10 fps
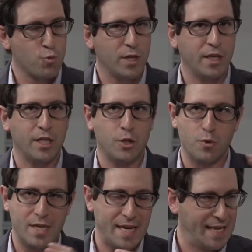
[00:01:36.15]
really
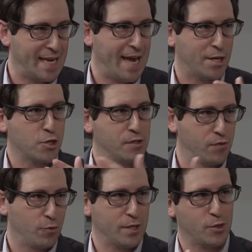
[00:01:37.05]
unique connections
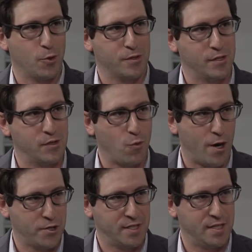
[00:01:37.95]
of resources of
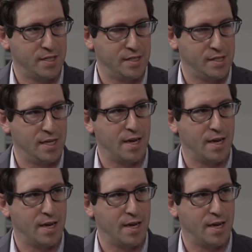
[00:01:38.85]
Washington, D.C.